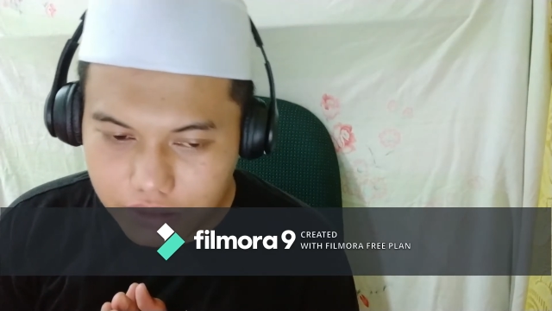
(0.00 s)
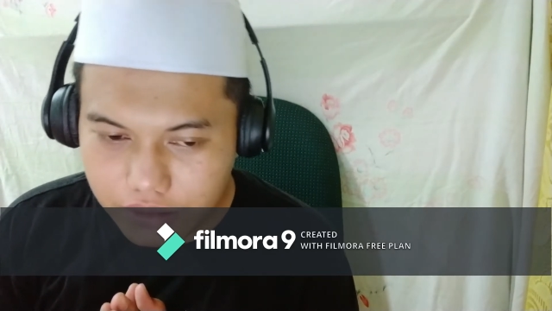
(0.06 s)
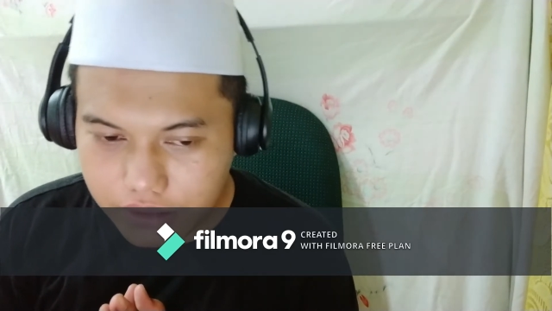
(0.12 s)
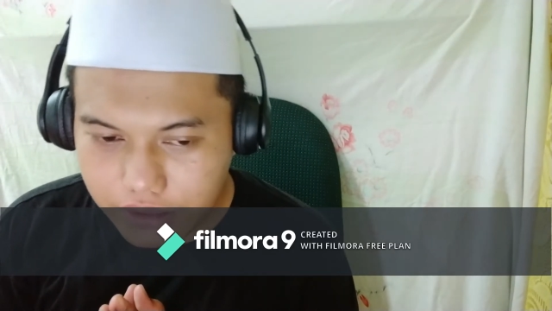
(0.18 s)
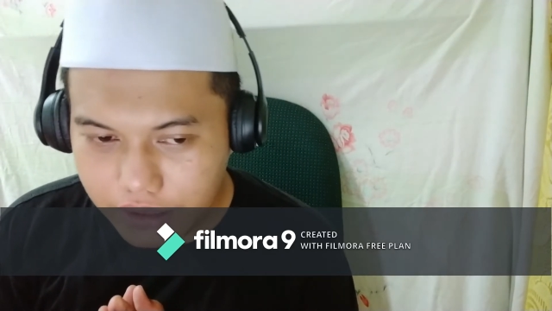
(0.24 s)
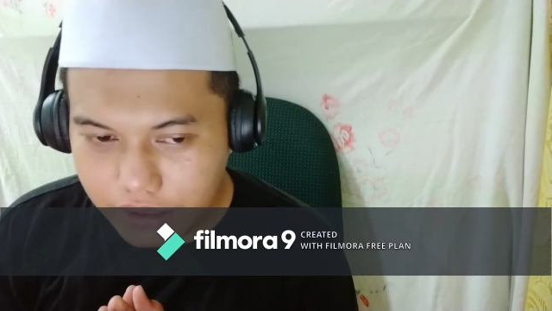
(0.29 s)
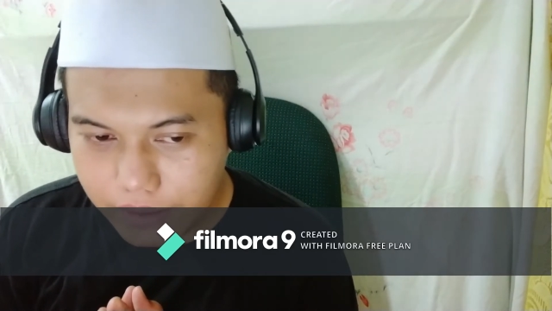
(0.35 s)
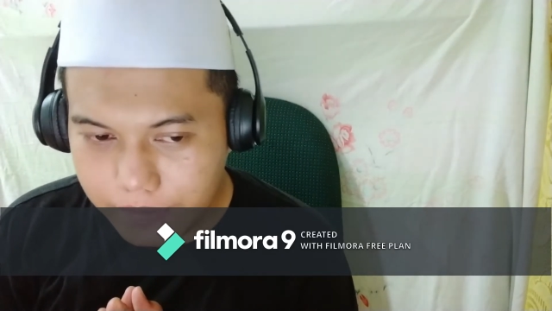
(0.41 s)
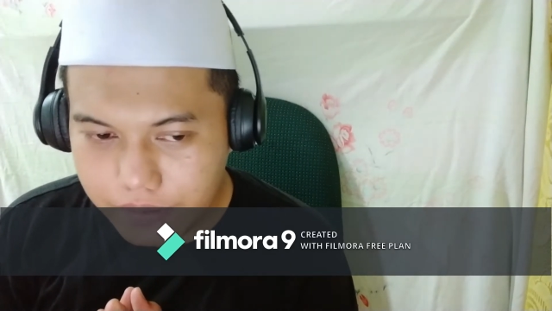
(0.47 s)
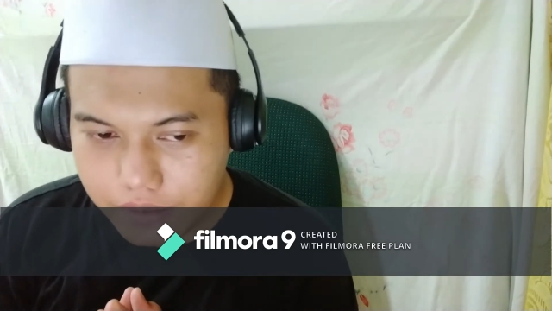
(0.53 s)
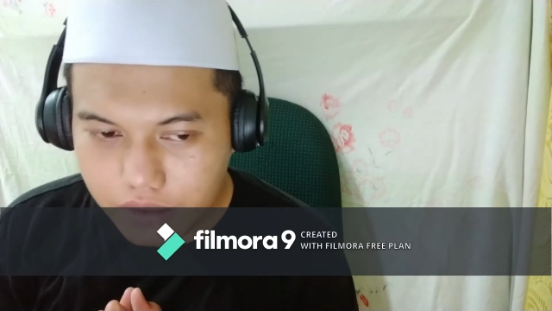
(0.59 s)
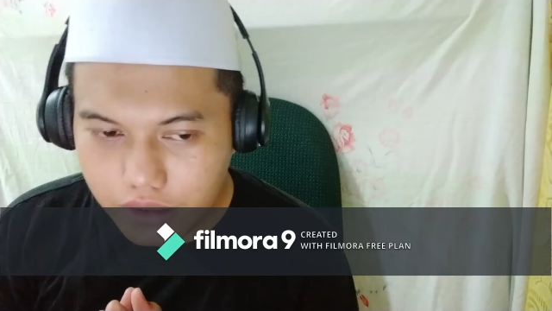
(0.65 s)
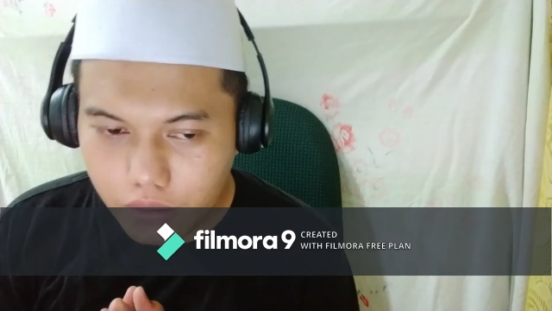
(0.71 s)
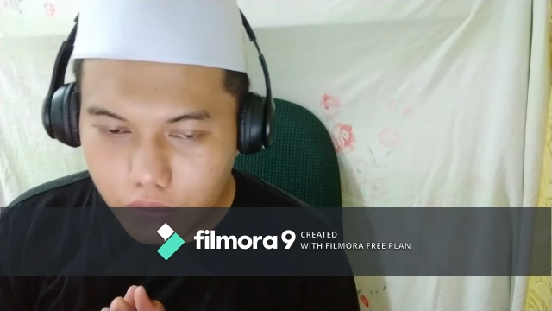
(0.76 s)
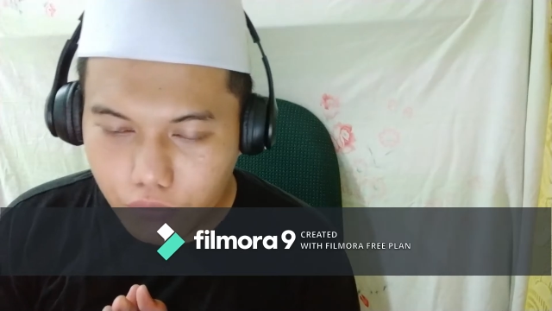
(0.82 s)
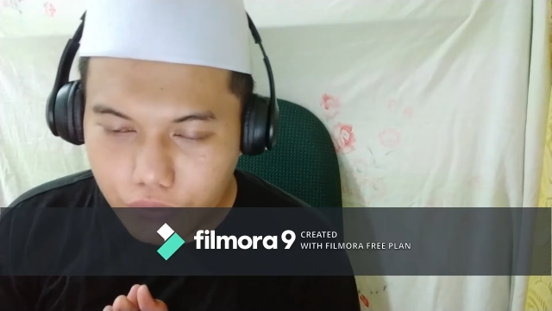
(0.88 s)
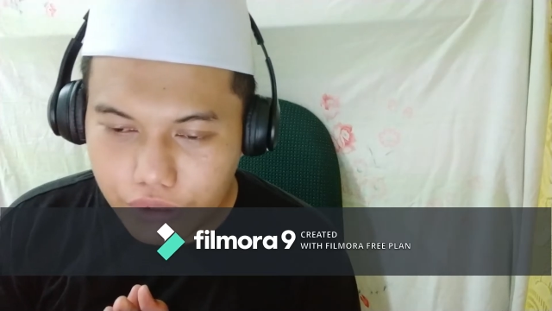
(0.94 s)
Okay,
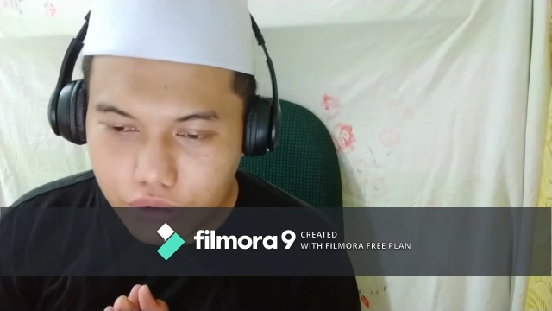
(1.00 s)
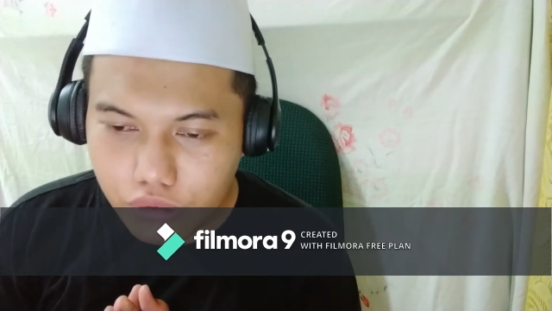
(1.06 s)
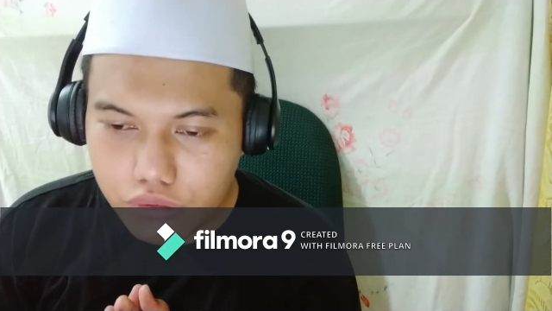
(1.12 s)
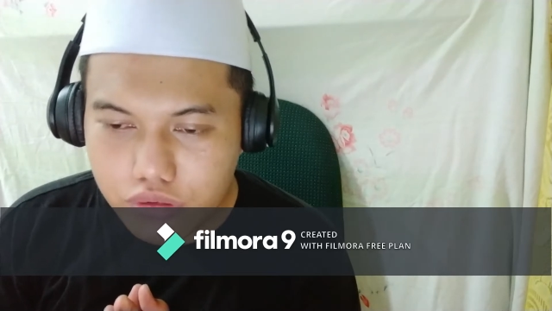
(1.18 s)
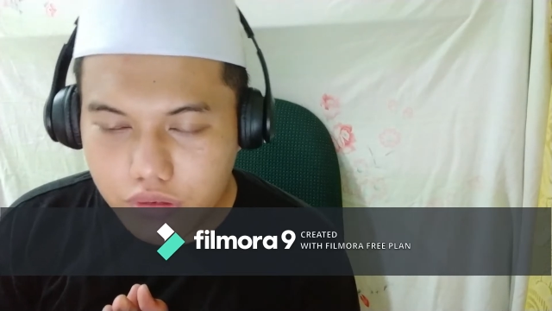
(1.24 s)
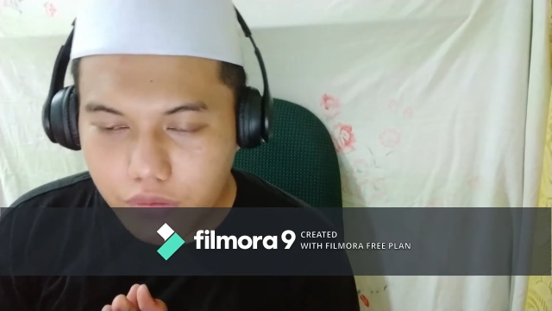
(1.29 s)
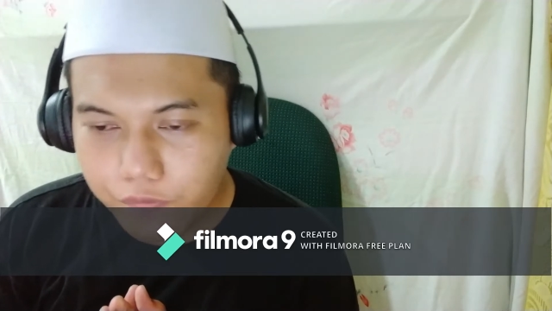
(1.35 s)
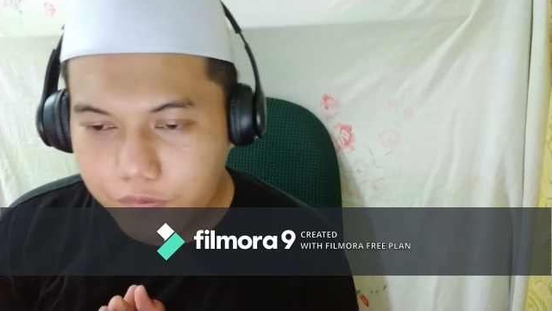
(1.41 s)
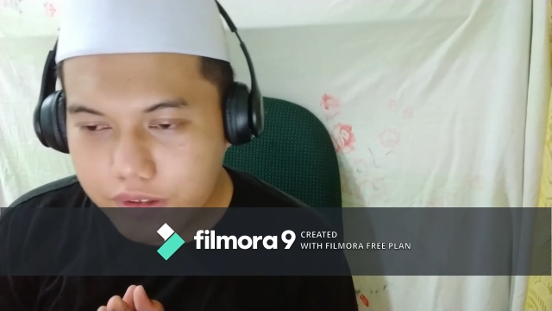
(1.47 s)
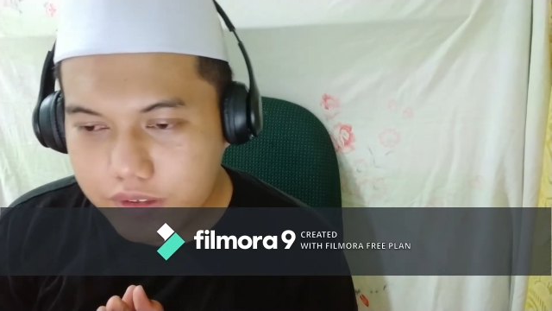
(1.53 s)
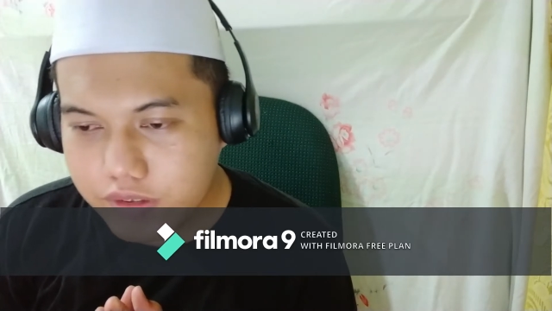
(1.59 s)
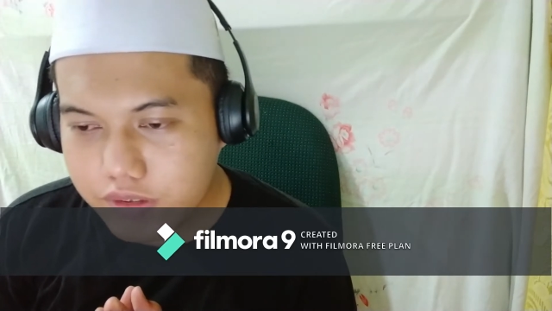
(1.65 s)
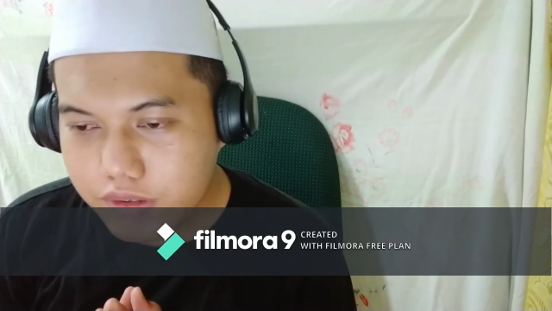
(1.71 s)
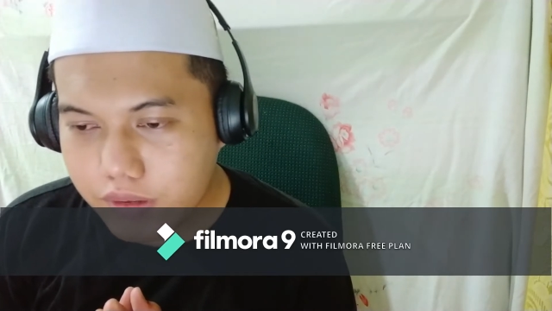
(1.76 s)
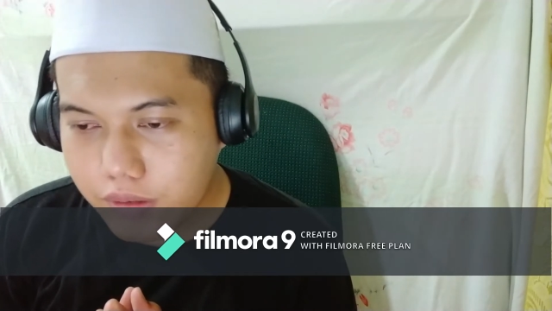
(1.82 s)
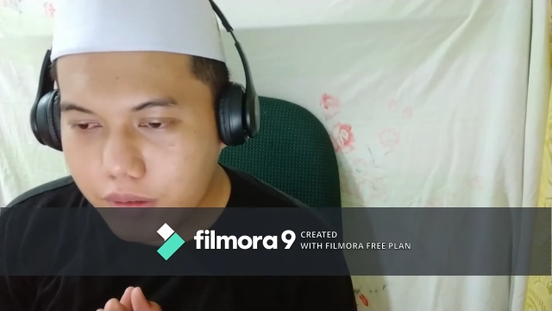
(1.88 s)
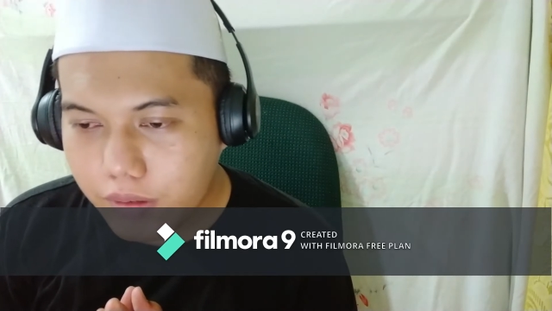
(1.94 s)
we go to the
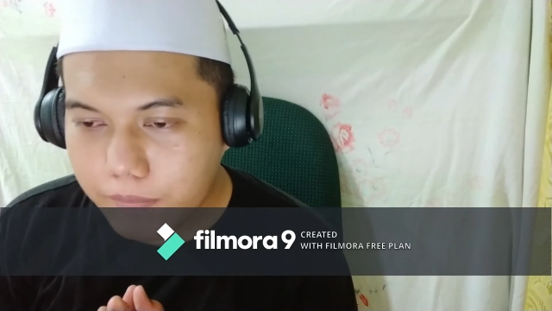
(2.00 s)
first